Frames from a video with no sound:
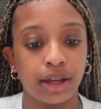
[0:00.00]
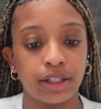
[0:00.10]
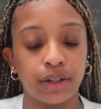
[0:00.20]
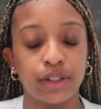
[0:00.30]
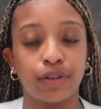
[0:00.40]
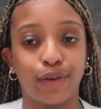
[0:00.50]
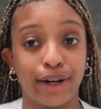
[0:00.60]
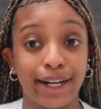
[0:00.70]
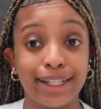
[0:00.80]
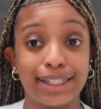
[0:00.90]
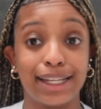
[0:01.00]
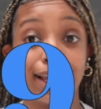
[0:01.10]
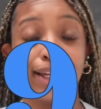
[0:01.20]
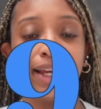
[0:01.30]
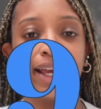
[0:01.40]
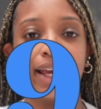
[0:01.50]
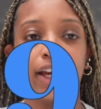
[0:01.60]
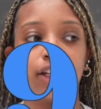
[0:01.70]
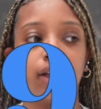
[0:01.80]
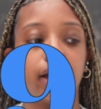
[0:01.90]
So it's 4:19
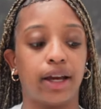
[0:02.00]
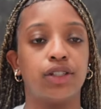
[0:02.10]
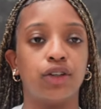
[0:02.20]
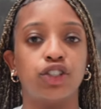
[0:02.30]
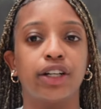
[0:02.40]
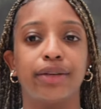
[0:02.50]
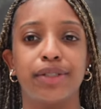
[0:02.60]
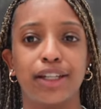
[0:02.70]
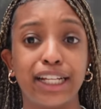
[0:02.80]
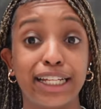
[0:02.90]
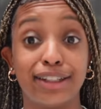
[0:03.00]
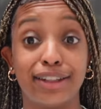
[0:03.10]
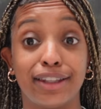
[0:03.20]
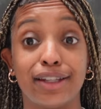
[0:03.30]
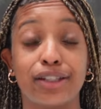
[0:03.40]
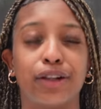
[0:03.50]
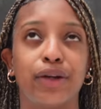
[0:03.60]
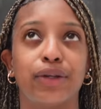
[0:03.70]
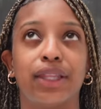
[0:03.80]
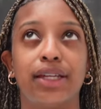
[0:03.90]
and Suture, I'm still in
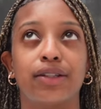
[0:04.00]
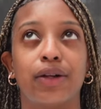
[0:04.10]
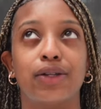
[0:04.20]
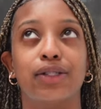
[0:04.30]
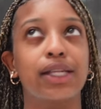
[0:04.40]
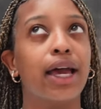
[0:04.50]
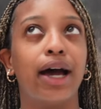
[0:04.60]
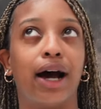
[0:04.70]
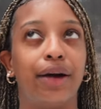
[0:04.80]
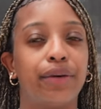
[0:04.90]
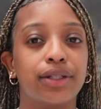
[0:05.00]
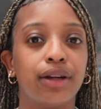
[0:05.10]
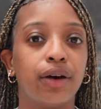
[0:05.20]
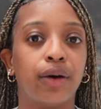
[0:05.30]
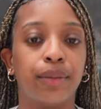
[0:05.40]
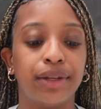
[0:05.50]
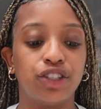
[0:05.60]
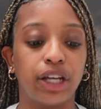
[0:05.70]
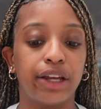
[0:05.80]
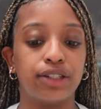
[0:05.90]
these clothes. I was gonna go home and
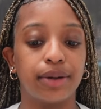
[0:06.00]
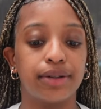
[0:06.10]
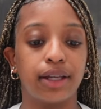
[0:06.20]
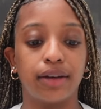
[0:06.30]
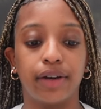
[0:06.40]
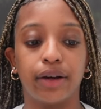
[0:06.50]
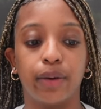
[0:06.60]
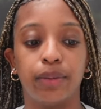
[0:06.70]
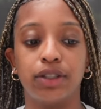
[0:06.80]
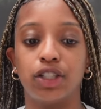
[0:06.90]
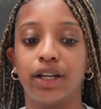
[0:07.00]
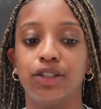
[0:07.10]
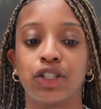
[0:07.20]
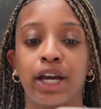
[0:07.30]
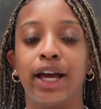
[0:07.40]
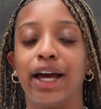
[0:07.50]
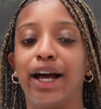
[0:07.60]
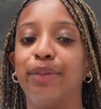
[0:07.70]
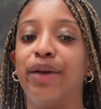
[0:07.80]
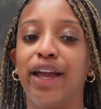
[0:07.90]
change, but I was like, if I go home and change,
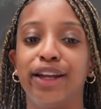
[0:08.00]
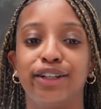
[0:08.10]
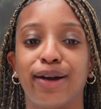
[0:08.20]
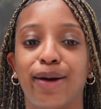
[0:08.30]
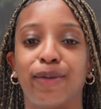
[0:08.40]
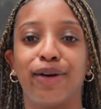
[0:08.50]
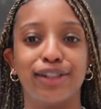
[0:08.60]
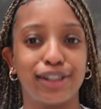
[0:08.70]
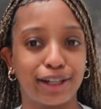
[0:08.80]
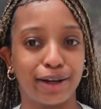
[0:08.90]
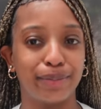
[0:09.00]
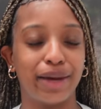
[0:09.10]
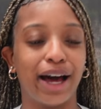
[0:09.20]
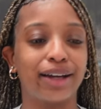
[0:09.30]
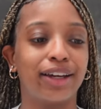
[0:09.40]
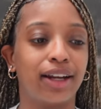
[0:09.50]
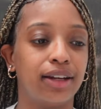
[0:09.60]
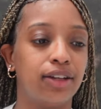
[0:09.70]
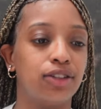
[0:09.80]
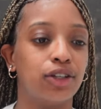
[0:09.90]
I may not want to come back and I
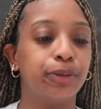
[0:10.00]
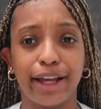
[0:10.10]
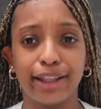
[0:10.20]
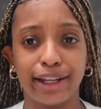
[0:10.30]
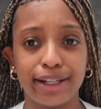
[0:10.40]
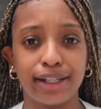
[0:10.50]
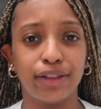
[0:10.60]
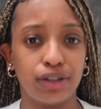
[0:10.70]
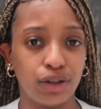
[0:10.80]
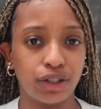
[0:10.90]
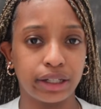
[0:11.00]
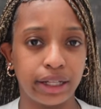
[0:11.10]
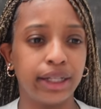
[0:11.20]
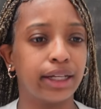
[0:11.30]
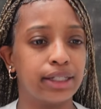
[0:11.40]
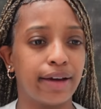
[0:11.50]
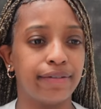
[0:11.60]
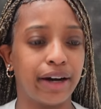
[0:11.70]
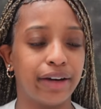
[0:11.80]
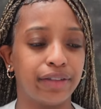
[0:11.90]
need to. But like I said, the Suture Clinic is
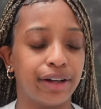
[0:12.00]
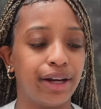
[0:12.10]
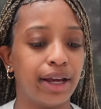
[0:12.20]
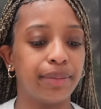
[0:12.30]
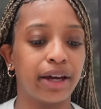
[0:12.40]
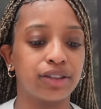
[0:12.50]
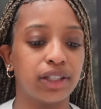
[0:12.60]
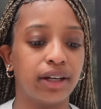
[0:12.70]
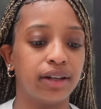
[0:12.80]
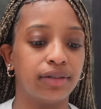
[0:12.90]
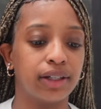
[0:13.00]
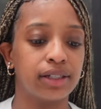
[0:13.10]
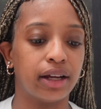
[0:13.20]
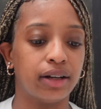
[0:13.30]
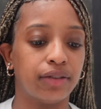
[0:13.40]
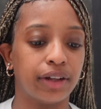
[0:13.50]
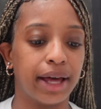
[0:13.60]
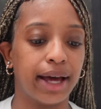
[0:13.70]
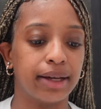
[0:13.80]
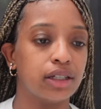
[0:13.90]
at 5:30. I'm actually kind of excited for
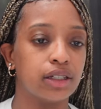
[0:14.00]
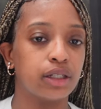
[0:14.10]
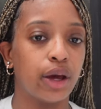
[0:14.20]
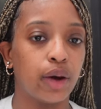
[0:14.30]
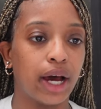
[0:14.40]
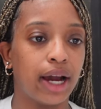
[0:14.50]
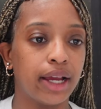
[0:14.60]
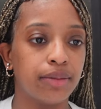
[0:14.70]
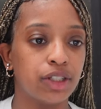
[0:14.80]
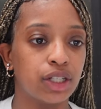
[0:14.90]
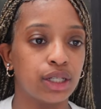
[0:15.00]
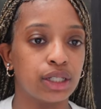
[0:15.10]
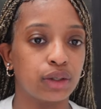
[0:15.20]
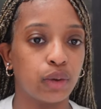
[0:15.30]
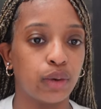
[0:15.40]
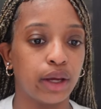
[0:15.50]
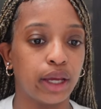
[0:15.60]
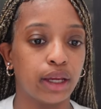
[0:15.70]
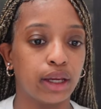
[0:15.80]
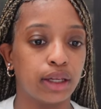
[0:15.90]
that. So I'm just
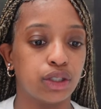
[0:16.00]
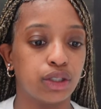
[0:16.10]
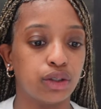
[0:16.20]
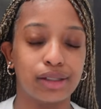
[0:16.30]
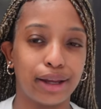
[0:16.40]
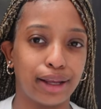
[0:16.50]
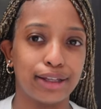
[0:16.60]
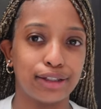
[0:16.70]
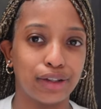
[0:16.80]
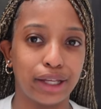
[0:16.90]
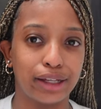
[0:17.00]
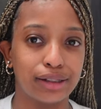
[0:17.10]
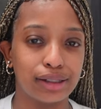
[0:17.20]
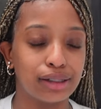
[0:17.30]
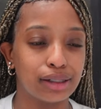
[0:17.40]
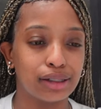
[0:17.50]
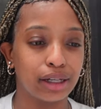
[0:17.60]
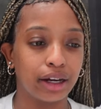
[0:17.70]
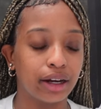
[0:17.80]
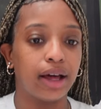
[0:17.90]
going to study until then since it's
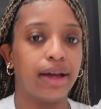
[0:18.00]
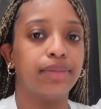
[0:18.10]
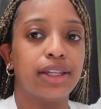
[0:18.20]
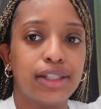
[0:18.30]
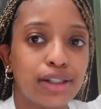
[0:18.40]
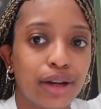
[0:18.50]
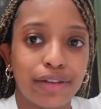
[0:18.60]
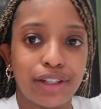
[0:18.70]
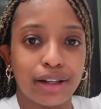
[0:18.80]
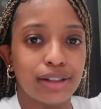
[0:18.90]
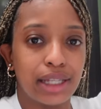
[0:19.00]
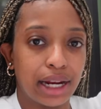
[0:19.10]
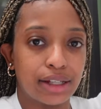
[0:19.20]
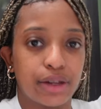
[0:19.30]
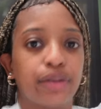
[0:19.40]
here. This is what I've done today so